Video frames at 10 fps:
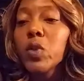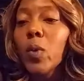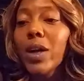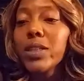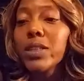
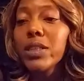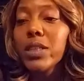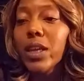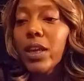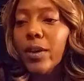well,
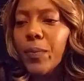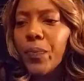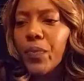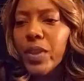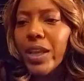no, Tawanda
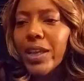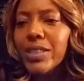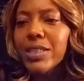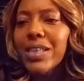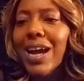
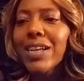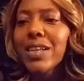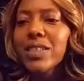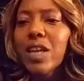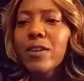said that
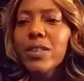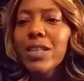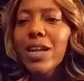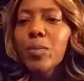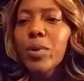society has taught